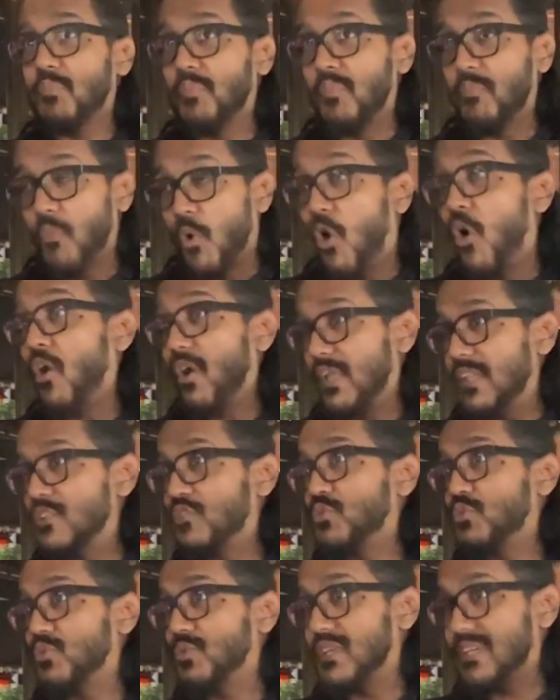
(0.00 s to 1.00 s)
more
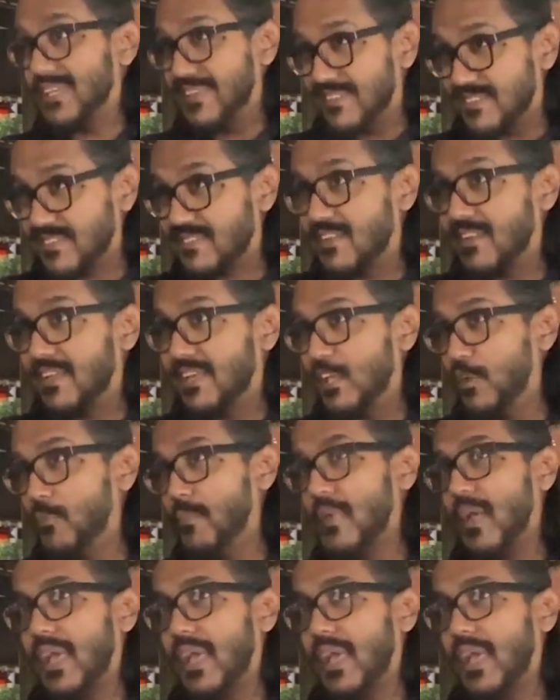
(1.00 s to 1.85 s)
into the history